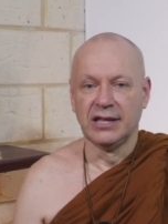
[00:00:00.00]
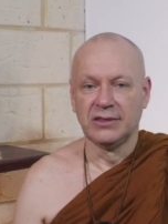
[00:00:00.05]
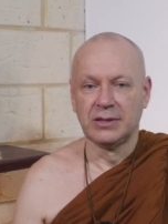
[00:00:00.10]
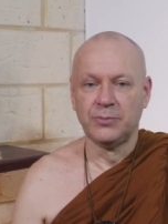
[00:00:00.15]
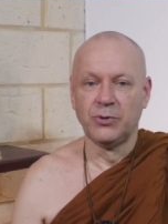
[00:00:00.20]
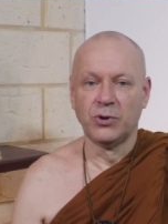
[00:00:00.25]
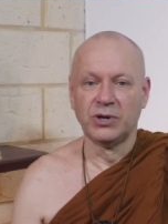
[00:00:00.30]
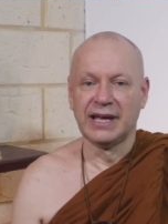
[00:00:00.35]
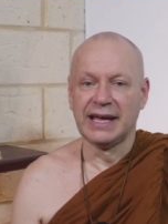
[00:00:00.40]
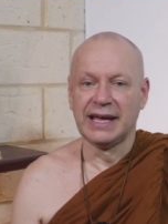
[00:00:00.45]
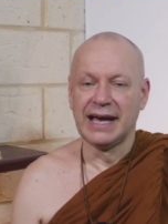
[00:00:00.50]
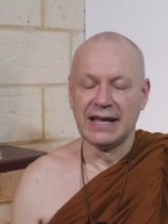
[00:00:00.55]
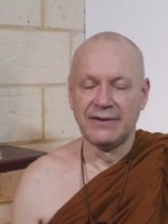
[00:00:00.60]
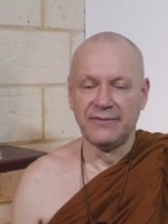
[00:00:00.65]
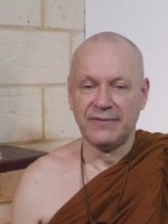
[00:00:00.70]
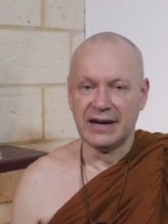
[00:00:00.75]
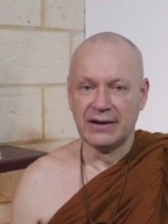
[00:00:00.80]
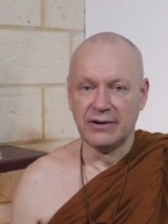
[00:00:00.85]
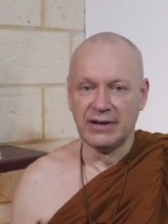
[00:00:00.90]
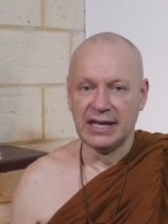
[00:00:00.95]
The Buddha had
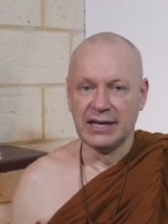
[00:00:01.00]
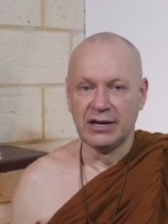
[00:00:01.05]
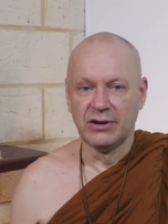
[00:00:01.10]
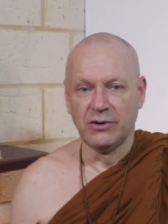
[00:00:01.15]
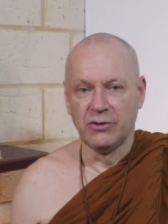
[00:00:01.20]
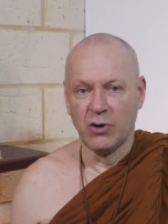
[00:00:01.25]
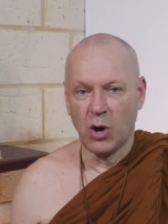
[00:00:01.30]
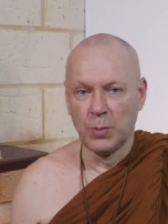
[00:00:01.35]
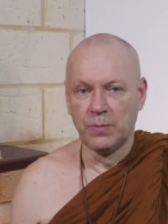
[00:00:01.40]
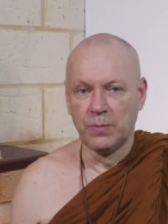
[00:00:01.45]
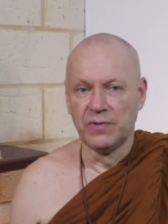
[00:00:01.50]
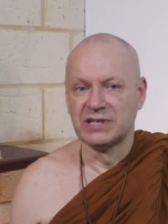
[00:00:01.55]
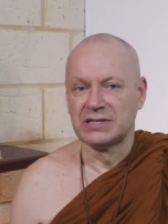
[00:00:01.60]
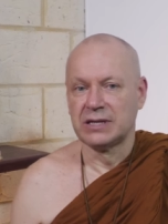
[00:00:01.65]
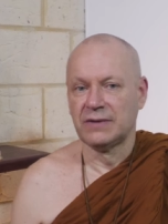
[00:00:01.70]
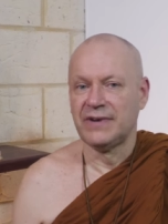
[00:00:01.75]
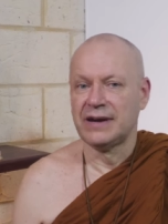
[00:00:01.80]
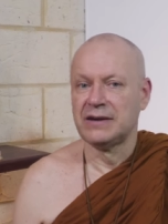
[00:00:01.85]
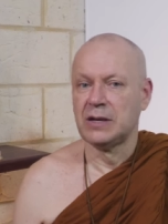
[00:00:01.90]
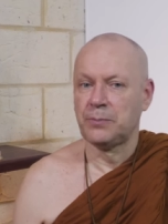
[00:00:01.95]
very,
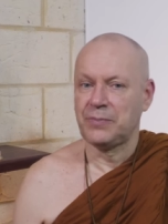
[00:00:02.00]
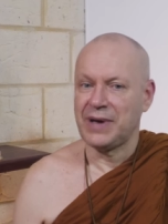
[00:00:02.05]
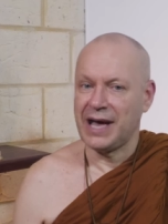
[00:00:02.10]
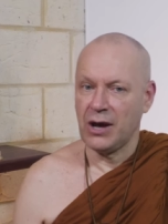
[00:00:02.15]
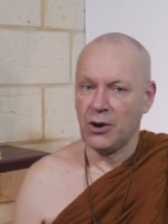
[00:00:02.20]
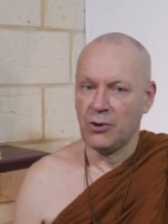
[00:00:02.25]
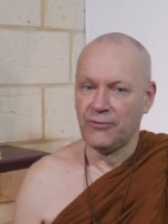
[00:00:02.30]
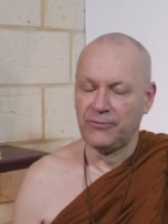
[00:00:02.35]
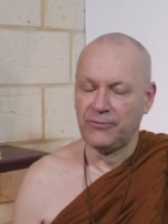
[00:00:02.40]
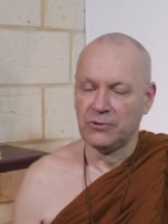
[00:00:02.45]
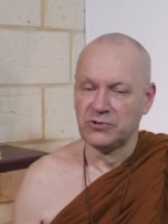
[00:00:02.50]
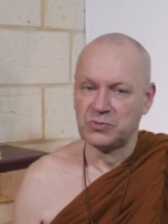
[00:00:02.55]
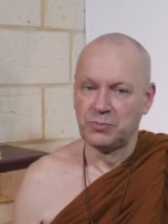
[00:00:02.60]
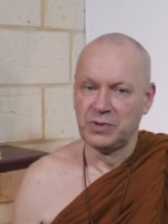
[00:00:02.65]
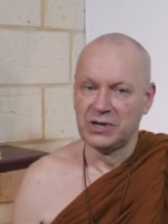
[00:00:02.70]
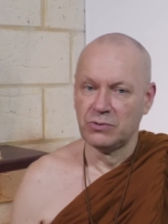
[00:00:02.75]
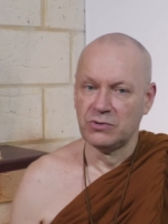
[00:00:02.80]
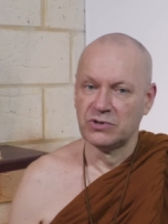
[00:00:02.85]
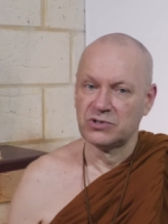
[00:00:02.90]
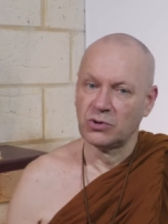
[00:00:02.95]
obviously, very powerful
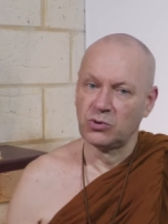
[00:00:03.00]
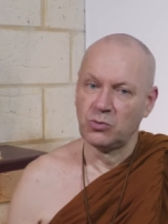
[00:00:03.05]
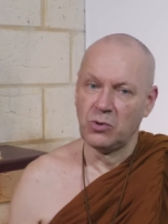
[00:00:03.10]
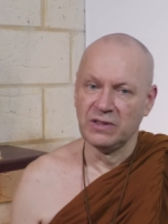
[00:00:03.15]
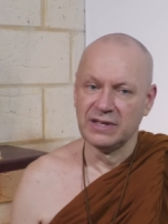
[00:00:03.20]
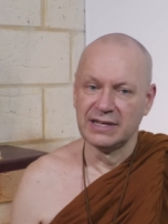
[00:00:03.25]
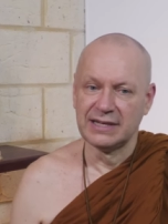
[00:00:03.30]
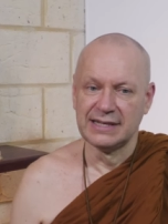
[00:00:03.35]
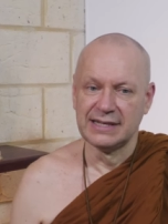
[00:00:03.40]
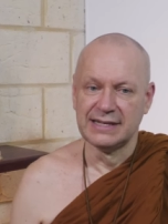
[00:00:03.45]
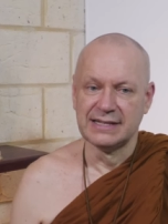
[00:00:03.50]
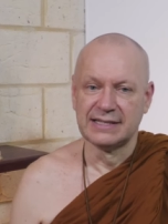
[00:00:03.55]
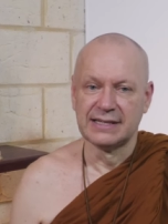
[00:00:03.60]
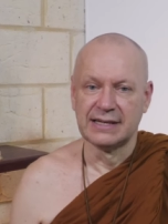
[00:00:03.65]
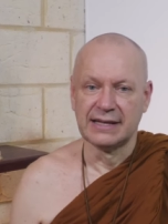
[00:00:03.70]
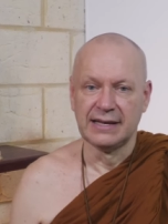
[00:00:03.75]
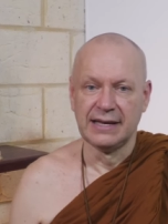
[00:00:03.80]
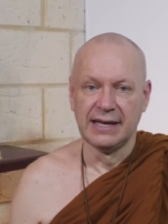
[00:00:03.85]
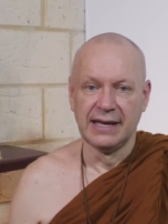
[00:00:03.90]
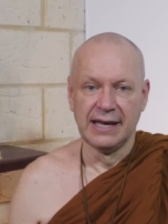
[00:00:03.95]
spiritual qualities.
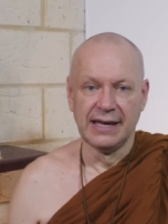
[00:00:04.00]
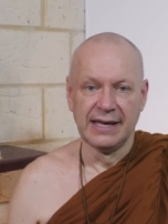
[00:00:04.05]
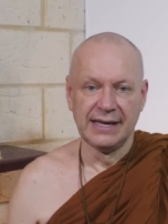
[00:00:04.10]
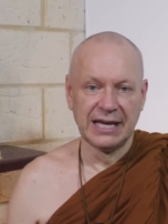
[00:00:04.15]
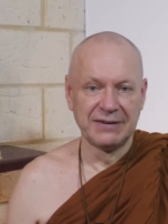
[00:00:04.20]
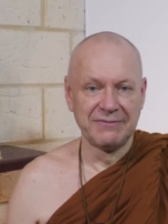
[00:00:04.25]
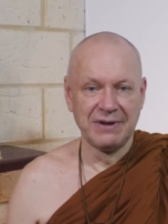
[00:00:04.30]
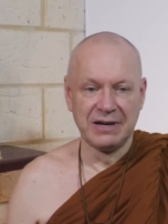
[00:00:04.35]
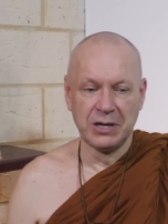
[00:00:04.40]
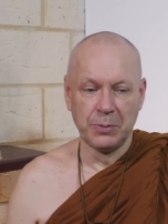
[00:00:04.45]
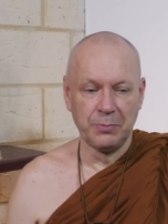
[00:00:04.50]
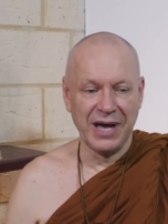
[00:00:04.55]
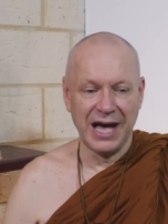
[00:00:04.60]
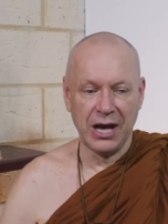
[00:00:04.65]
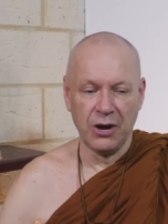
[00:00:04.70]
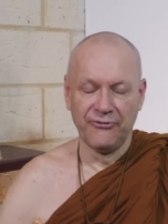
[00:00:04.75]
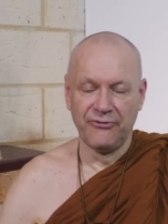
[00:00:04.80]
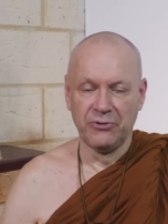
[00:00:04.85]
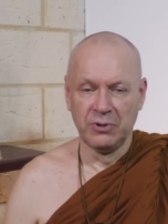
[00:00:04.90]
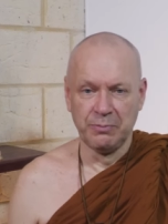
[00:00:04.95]
He had very
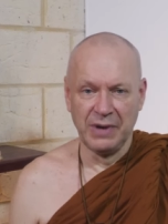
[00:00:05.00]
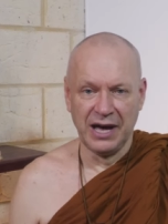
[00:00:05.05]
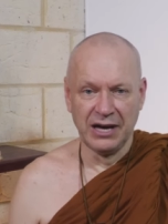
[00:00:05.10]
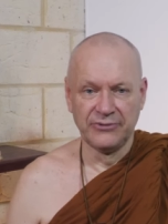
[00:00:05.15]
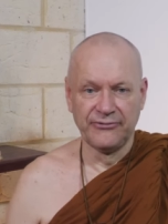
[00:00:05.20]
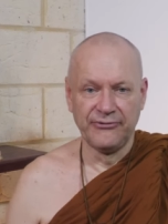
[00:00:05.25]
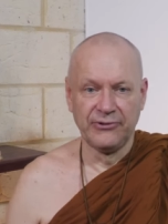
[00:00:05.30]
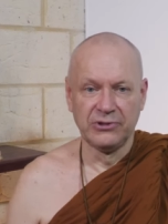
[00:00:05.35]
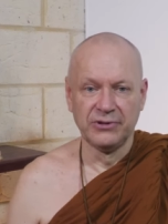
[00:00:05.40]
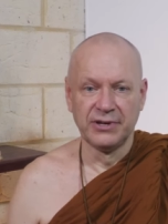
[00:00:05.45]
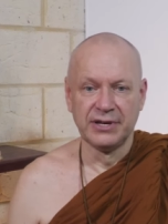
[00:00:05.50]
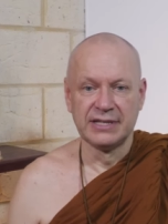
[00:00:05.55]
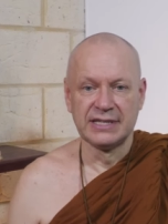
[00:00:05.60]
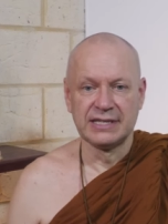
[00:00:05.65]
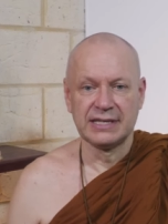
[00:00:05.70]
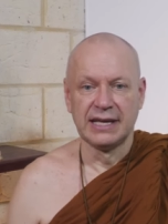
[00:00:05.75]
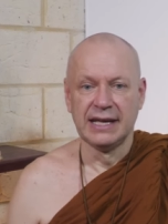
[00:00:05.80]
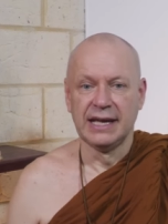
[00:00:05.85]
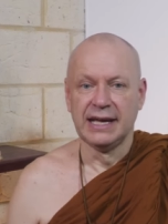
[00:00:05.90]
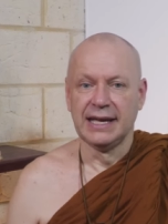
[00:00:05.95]
powerful
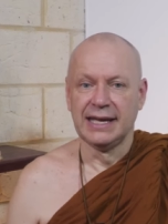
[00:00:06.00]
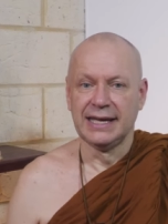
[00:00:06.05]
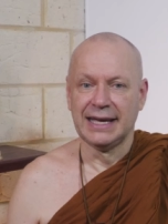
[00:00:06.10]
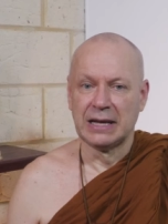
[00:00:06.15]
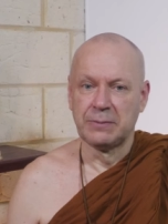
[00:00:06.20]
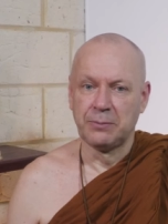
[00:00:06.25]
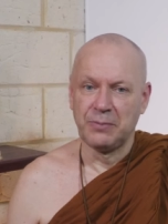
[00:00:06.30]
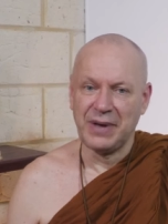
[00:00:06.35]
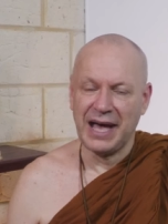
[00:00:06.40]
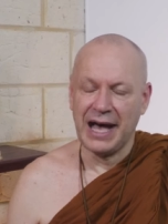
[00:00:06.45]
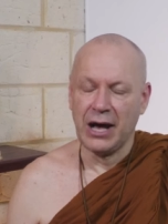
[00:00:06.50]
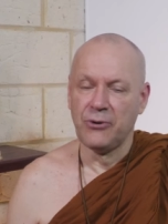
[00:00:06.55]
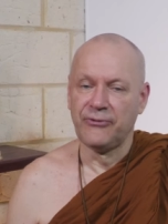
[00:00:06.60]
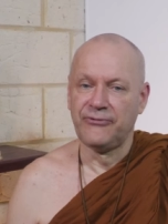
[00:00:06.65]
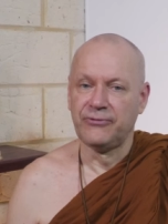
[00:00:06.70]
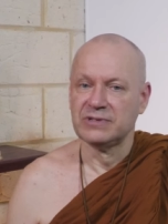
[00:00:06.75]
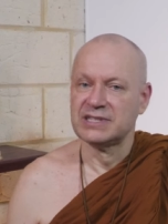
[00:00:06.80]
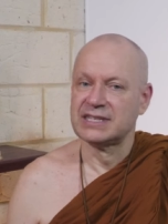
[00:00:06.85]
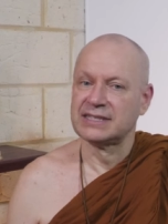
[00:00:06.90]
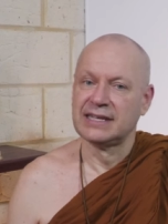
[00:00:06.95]
mindfulness. He had
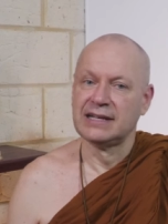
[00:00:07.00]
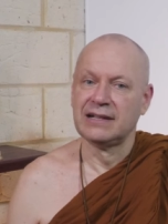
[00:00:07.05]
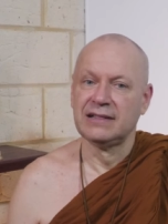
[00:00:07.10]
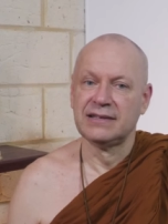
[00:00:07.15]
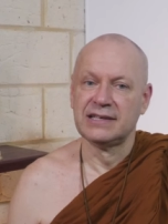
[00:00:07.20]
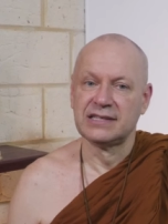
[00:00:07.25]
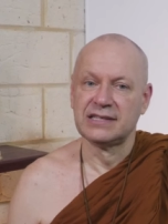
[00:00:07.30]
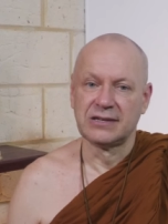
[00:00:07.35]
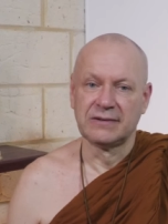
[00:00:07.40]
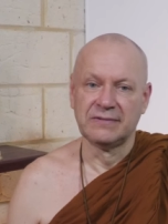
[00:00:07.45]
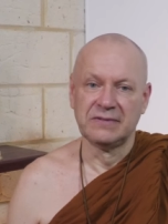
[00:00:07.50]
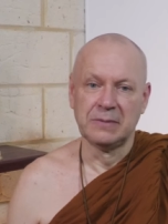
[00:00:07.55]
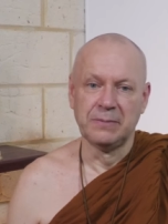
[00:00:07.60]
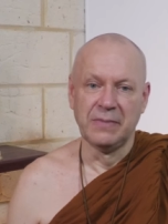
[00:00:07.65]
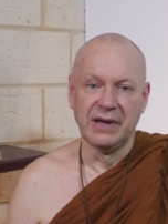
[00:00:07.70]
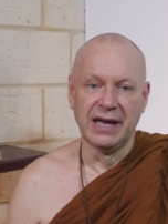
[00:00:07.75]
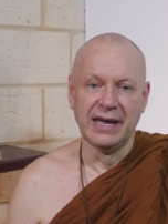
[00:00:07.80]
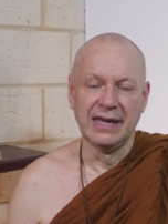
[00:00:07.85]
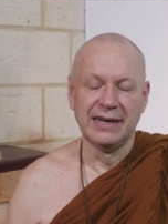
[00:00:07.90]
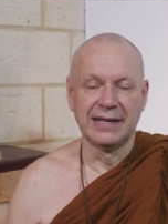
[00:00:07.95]
powerful stillness of the
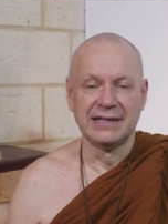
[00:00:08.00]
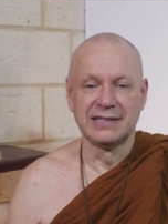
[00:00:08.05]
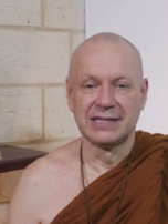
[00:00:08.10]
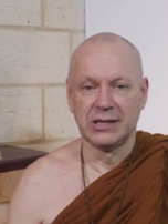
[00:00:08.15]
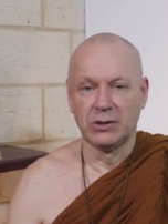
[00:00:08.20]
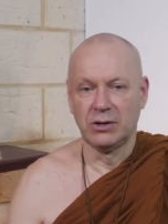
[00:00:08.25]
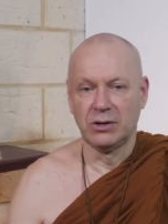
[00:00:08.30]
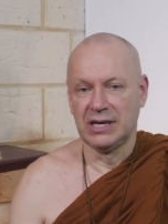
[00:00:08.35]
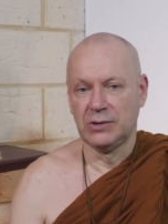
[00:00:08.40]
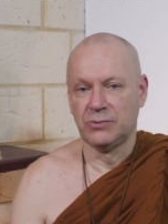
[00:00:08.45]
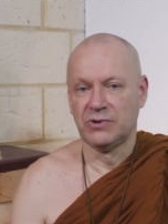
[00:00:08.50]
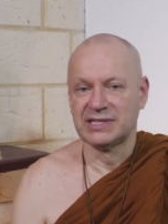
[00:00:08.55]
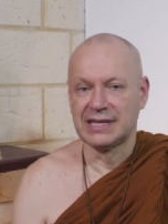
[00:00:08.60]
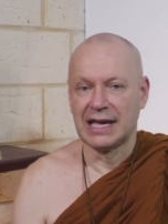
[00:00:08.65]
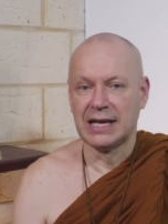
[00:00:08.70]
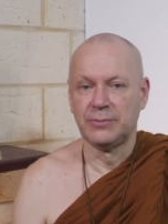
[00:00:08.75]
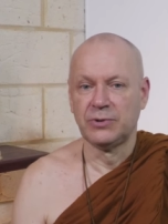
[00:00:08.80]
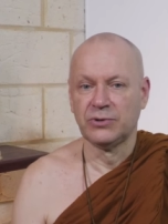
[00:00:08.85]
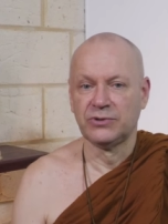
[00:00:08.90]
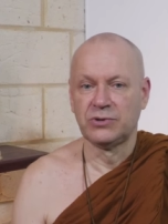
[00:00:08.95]
mind, and so he was
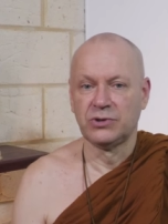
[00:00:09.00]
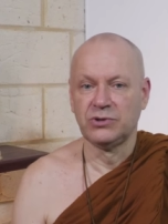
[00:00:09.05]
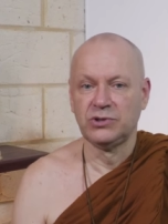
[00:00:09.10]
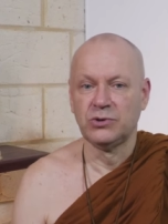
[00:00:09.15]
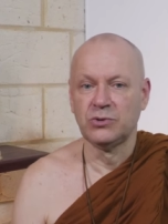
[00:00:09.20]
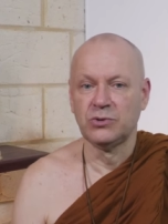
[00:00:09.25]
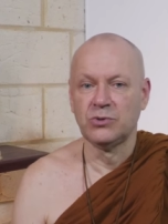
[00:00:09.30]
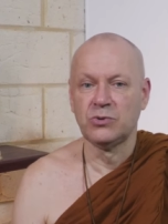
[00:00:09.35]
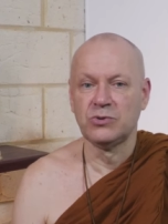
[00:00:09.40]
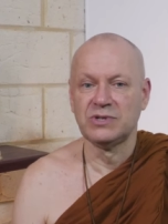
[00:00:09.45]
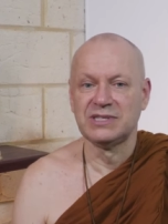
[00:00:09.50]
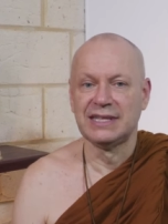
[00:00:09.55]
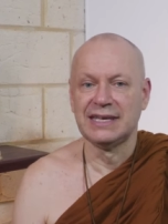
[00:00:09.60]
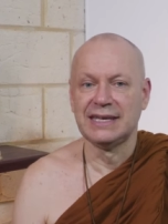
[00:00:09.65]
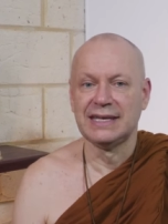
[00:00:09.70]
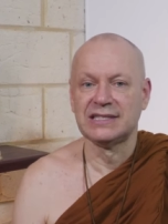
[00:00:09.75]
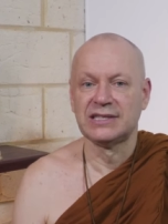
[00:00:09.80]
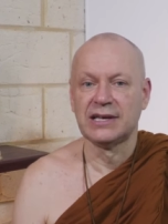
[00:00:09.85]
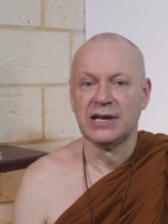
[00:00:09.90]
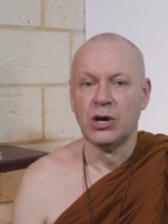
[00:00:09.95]
able to use
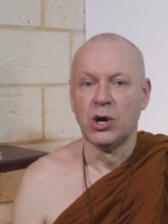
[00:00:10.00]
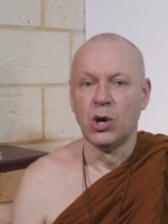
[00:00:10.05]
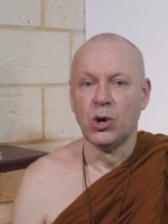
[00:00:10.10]
these